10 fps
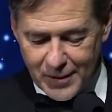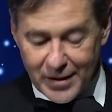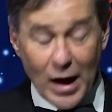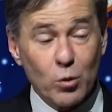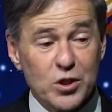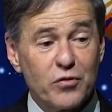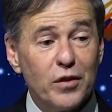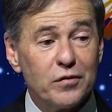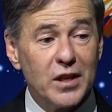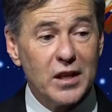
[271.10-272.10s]
That was
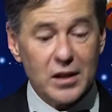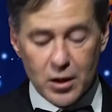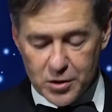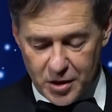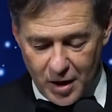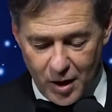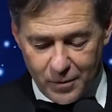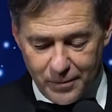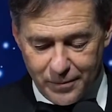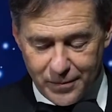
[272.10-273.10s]
15 years ago.
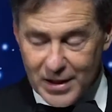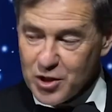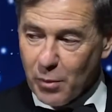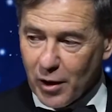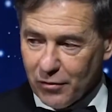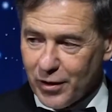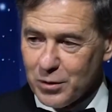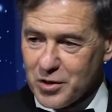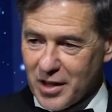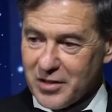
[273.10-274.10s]

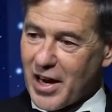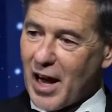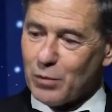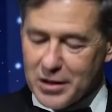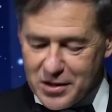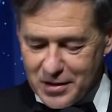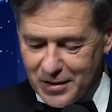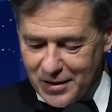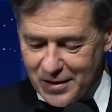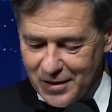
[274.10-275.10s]
Smartphones and tablets
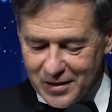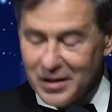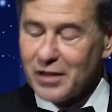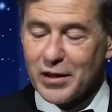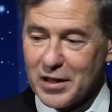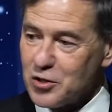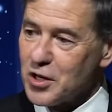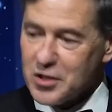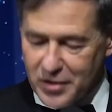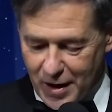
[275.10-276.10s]
didn't even
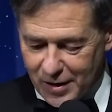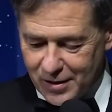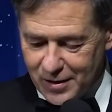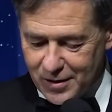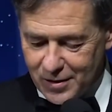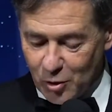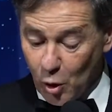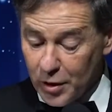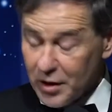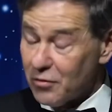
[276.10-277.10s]
exist then,
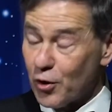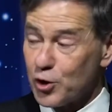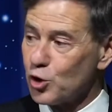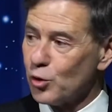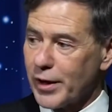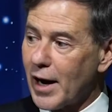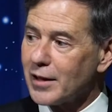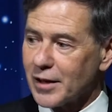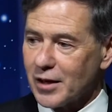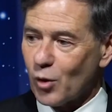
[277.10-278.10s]
nor did virtual
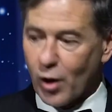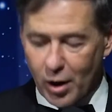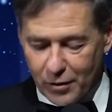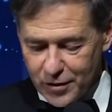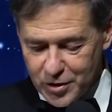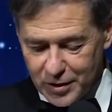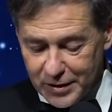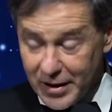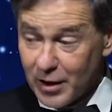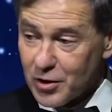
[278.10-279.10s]
reality or artificial
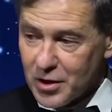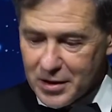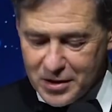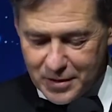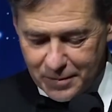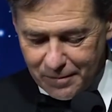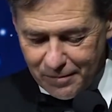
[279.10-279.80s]
intelligence.